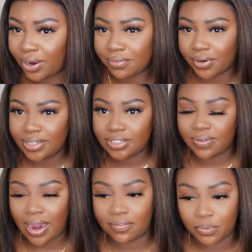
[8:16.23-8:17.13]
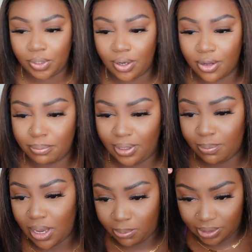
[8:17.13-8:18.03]
reference 5'3 on me
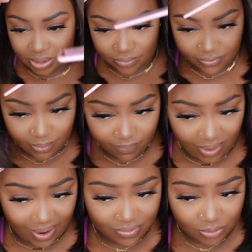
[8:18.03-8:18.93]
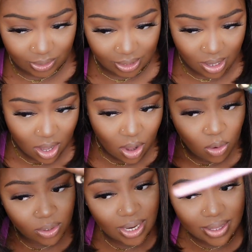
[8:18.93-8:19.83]
may be different from 5'3 on